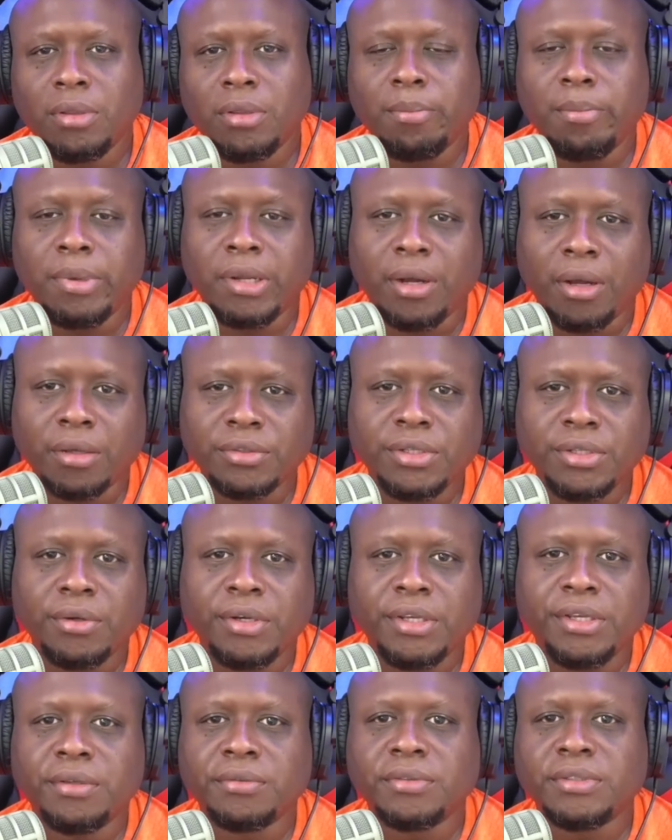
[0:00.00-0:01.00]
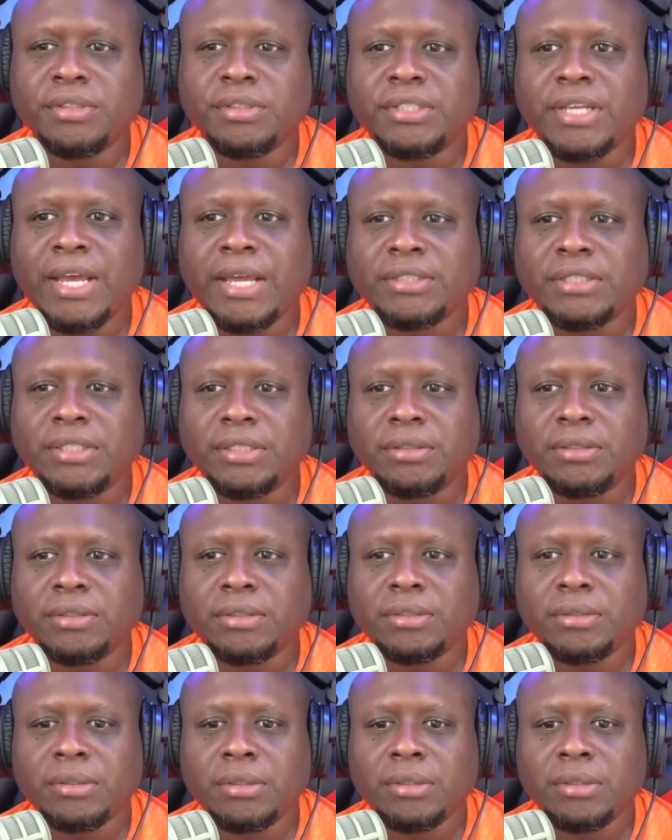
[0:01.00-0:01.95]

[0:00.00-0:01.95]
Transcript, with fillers: but also the Houston Texans.